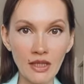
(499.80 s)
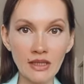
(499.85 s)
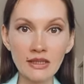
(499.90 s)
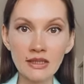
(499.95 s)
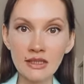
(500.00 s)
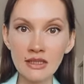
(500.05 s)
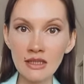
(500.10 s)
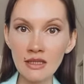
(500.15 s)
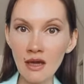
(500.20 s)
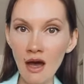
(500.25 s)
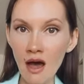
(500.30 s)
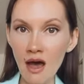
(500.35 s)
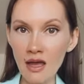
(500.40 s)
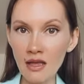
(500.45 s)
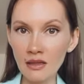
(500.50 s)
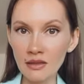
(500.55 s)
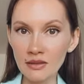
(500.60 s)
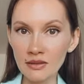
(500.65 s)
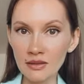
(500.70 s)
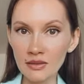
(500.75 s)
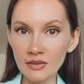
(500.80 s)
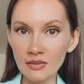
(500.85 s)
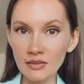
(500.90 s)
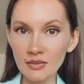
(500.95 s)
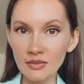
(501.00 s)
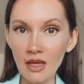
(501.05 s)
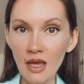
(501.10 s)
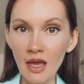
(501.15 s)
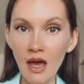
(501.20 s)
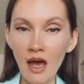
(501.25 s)
Tea Island.
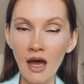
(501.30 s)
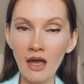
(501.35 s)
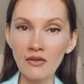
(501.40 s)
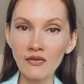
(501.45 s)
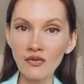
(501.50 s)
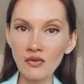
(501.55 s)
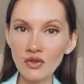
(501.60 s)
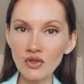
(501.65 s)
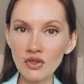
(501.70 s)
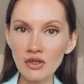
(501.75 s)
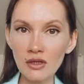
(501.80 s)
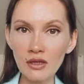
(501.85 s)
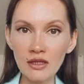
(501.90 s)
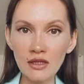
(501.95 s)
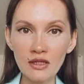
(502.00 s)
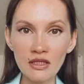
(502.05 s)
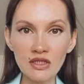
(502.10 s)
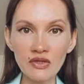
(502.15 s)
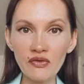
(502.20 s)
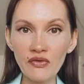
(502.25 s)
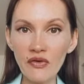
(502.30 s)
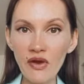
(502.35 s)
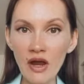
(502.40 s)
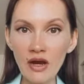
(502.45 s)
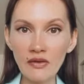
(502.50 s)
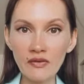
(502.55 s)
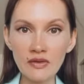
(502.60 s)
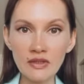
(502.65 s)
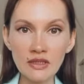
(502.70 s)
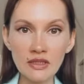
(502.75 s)
Unfortunately, this
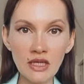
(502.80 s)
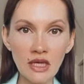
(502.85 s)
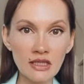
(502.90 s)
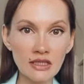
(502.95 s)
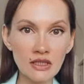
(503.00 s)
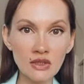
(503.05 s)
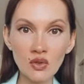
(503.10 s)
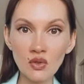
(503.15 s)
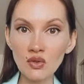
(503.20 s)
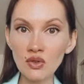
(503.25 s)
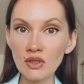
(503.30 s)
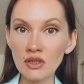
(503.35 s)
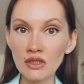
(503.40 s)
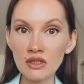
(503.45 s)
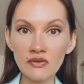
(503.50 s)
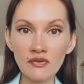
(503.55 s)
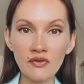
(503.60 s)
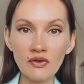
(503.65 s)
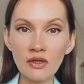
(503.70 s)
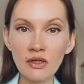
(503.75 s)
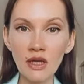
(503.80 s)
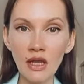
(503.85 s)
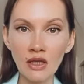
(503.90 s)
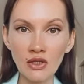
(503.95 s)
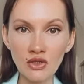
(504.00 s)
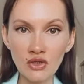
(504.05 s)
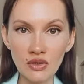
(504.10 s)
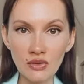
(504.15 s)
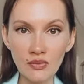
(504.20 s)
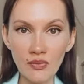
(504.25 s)
fragrance has a totally different
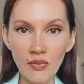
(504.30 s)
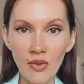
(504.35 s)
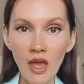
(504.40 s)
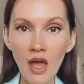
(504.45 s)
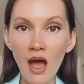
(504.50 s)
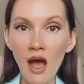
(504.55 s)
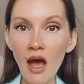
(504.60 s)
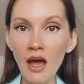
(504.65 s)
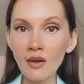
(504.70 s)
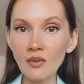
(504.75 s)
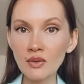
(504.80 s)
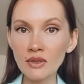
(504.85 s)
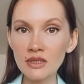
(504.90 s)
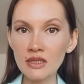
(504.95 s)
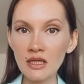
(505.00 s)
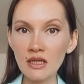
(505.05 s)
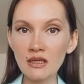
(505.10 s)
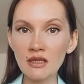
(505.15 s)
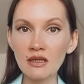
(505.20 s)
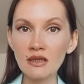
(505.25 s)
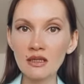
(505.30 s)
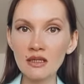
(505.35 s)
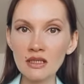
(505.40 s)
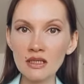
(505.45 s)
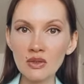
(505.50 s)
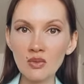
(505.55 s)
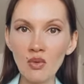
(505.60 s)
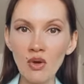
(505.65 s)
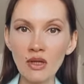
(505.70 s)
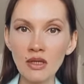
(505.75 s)
nature. I would say that
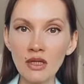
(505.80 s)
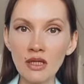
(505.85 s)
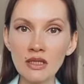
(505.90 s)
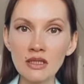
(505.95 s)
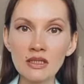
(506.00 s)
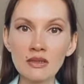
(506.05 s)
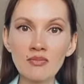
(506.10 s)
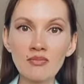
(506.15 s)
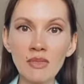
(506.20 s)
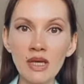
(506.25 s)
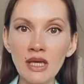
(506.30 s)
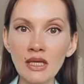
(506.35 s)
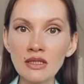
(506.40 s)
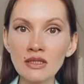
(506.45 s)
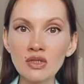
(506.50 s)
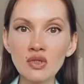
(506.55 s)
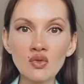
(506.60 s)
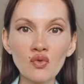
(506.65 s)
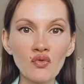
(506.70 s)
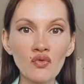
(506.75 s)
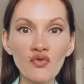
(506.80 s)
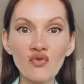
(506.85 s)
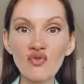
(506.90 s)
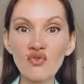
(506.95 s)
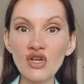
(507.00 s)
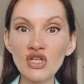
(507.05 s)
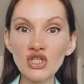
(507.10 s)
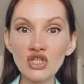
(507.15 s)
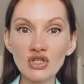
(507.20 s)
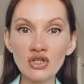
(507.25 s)
this one is made to
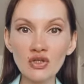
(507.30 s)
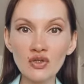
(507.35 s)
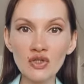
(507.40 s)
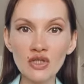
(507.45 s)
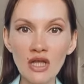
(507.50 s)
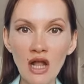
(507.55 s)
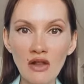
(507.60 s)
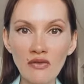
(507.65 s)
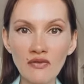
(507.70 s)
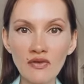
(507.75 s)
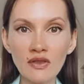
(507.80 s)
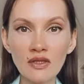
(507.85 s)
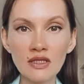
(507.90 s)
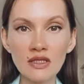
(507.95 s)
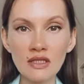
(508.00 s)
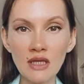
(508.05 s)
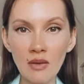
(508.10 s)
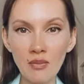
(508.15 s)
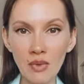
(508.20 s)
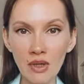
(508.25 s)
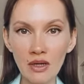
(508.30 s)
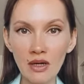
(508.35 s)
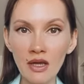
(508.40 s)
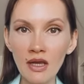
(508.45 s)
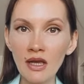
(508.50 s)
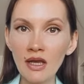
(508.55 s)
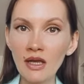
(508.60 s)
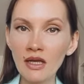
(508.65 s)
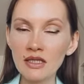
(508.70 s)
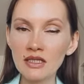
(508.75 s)
freshen yourself in the summer.
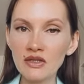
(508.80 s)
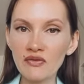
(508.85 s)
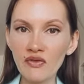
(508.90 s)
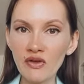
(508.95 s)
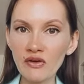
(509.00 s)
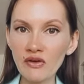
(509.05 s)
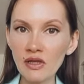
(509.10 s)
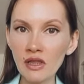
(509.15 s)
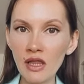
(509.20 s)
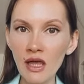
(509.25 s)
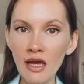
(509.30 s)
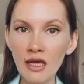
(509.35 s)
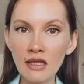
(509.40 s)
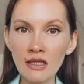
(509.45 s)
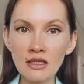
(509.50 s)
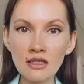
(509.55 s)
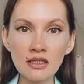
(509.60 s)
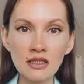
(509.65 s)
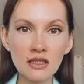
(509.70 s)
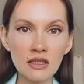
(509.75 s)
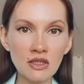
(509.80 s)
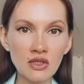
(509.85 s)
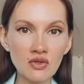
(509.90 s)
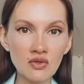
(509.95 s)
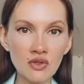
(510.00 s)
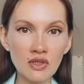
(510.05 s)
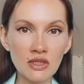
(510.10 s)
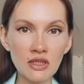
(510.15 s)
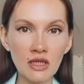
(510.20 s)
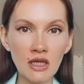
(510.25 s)
It's very light,
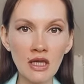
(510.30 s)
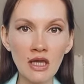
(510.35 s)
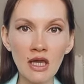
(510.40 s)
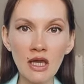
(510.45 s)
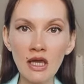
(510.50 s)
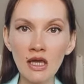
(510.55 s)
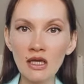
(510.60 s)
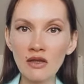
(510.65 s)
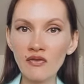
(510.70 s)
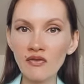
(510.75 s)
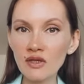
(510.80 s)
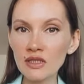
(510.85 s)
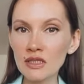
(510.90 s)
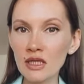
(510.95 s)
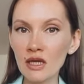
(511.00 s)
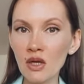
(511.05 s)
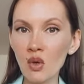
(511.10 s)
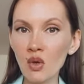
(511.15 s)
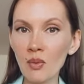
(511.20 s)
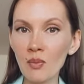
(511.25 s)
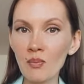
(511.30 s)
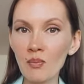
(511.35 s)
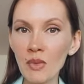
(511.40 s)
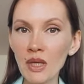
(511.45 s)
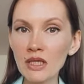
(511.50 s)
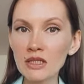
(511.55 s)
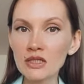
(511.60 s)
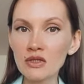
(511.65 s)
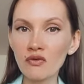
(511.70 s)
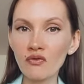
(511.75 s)
citrusy, it feels like a
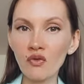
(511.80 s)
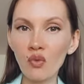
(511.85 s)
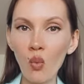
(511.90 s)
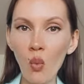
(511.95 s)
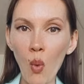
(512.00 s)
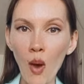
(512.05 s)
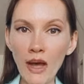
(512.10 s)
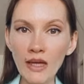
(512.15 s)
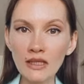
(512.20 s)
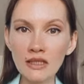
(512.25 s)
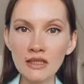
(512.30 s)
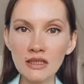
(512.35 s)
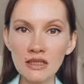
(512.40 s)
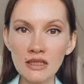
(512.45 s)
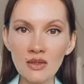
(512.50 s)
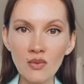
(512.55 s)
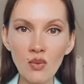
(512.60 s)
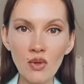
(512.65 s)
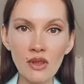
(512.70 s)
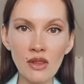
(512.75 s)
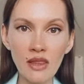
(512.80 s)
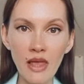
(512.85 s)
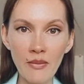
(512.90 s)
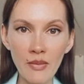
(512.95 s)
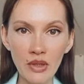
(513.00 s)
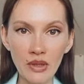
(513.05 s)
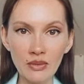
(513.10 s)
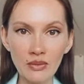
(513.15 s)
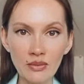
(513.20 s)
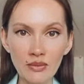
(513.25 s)
mix of white tea with lemon.
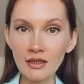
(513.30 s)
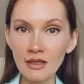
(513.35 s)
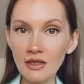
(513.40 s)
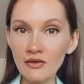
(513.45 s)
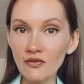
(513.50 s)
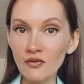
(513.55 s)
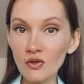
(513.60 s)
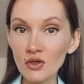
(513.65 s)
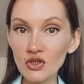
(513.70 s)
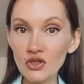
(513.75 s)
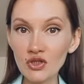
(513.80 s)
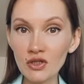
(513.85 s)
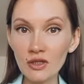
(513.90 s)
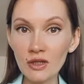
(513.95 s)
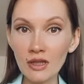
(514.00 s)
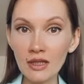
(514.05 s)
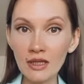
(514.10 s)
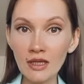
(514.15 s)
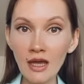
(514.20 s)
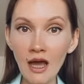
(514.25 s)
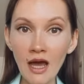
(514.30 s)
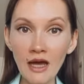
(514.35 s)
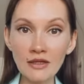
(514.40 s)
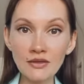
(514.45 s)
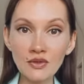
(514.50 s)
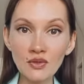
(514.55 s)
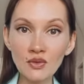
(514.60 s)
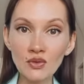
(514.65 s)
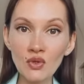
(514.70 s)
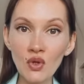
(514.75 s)
And unfortunately, I
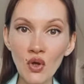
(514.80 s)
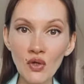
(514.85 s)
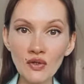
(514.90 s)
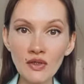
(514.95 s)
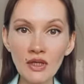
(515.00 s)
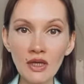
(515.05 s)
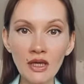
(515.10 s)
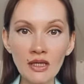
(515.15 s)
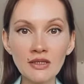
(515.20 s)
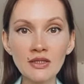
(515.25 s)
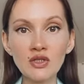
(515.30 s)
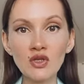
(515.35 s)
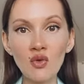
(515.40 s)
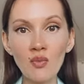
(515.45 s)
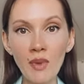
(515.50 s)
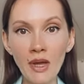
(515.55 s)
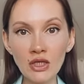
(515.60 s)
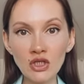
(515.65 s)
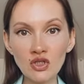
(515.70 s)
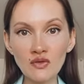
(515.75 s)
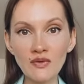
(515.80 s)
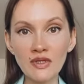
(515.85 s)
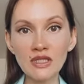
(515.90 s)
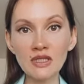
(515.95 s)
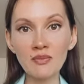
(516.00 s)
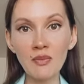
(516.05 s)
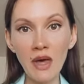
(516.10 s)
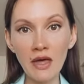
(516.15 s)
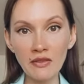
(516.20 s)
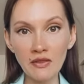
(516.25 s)
do not get so much of
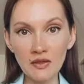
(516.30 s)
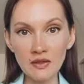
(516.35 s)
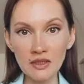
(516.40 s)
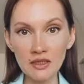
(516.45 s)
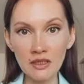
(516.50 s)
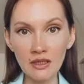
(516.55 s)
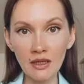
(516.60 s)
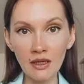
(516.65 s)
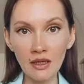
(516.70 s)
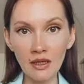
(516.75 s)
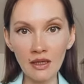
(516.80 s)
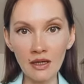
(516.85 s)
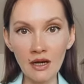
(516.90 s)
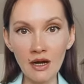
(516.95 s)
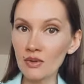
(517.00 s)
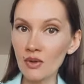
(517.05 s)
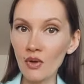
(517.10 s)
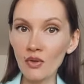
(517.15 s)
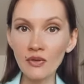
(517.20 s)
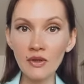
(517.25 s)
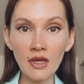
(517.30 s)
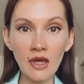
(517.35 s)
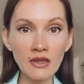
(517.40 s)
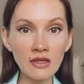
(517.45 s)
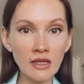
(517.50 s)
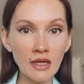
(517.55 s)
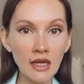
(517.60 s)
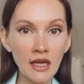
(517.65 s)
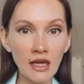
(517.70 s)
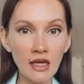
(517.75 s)
osmanthus in here. On the other
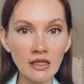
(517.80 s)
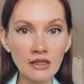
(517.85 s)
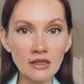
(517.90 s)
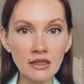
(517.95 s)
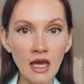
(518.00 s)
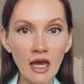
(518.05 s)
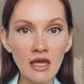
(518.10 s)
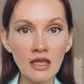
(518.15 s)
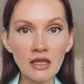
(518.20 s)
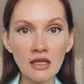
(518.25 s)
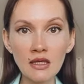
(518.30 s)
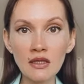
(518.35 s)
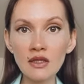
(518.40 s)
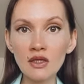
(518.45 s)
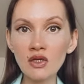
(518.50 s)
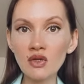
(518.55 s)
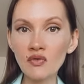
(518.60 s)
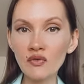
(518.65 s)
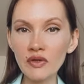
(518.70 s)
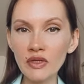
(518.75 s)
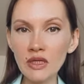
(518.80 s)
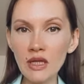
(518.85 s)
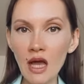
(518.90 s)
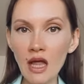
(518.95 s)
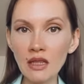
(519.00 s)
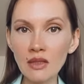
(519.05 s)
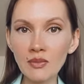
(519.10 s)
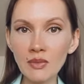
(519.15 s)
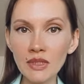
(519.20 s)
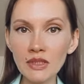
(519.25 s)
hand, I think the green
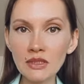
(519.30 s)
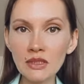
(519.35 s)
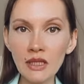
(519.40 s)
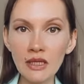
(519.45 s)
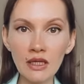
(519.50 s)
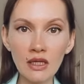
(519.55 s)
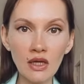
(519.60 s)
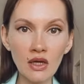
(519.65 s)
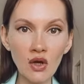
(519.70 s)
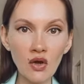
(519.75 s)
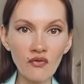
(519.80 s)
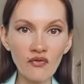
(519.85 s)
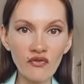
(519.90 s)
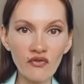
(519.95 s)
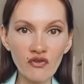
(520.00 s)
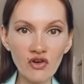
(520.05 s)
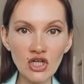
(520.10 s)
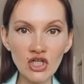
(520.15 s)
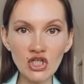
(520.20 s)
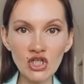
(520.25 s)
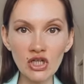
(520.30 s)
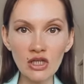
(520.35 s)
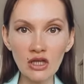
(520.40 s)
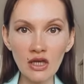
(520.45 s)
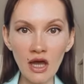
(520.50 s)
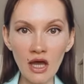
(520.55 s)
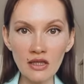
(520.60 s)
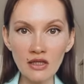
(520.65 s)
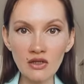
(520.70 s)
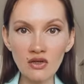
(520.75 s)
element, like freshly
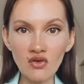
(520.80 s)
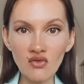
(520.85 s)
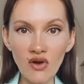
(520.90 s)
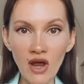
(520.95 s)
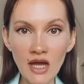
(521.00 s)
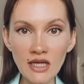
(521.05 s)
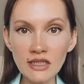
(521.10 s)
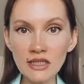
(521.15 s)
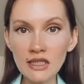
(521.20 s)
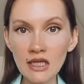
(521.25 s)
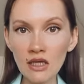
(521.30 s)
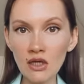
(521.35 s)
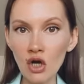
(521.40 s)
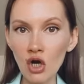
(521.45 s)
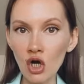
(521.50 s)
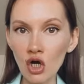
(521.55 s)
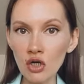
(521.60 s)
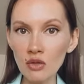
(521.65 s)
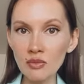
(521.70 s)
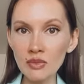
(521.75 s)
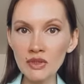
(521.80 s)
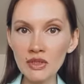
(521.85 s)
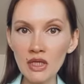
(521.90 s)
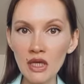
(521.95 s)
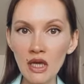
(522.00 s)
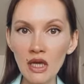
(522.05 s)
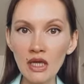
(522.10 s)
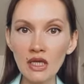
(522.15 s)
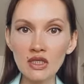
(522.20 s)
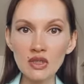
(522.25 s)
cut grass and herbs,
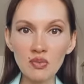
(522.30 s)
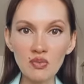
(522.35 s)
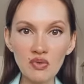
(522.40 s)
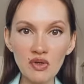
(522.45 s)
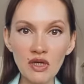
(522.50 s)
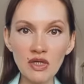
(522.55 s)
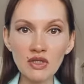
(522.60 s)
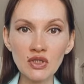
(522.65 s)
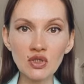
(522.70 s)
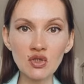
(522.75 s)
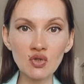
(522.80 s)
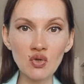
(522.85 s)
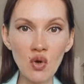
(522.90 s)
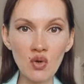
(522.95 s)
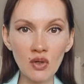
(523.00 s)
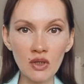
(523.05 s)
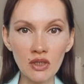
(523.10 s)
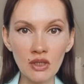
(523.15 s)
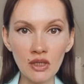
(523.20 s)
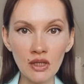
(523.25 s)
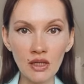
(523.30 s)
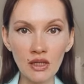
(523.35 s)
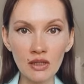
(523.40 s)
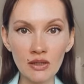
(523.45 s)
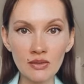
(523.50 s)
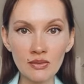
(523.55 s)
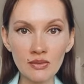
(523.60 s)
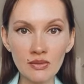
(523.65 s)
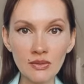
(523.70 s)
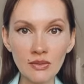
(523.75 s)
is pretty strong in here.
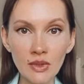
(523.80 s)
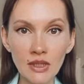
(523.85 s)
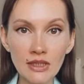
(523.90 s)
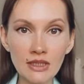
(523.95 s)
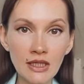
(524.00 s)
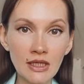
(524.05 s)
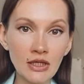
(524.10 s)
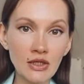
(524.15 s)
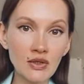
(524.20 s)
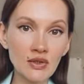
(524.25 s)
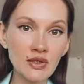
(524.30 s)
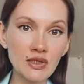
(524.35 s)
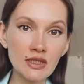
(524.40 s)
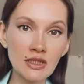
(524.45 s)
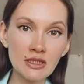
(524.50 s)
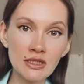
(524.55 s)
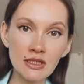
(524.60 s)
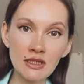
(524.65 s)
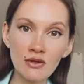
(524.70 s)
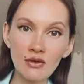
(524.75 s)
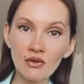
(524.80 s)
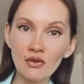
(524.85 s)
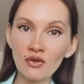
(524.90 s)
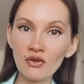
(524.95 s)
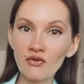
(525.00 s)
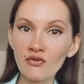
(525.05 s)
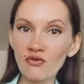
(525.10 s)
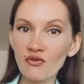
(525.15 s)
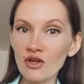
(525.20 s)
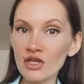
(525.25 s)
It's like you're sitting on a
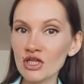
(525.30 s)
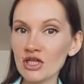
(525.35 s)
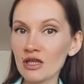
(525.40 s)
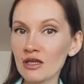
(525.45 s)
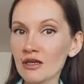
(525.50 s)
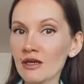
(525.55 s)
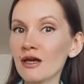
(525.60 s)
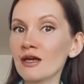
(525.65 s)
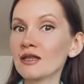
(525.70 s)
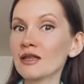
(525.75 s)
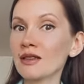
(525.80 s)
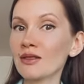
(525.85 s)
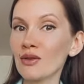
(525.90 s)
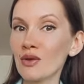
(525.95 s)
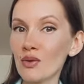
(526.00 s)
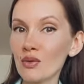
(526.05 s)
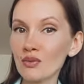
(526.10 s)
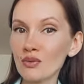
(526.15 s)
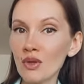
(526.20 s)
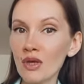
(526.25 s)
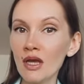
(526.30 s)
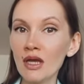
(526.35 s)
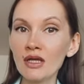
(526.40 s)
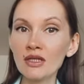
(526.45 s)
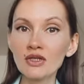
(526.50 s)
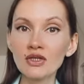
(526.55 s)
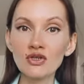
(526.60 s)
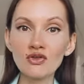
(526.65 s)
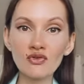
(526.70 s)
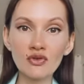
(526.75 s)
freshly cut loam
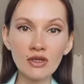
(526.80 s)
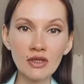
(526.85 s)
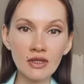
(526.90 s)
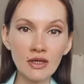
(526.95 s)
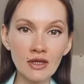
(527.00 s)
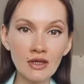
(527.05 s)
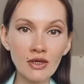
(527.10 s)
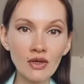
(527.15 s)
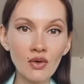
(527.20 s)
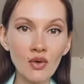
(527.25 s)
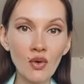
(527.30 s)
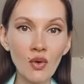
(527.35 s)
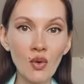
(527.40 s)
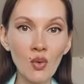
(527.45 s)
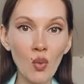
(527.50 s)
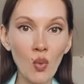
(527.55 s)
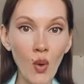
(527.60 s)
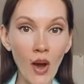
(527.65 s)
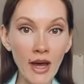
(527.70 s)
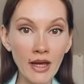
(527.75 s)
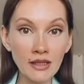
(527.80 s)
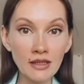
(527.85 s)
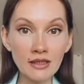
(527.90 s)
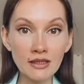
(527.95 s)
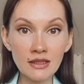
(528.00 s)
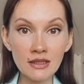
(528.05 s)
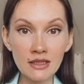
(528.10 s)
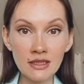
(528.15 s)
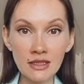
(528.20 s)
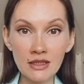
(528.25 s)
drinking your white
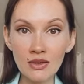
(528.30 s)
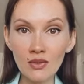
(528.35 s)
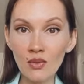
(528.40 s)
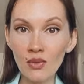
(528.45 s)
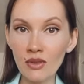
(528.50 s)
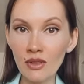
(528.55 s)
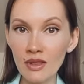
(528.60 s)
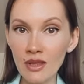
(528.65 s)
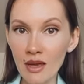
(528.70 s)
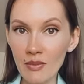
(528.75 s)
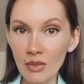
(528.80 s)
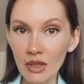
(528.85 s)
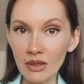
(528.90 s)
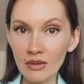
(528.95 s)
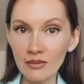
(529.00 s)
tea with lemon.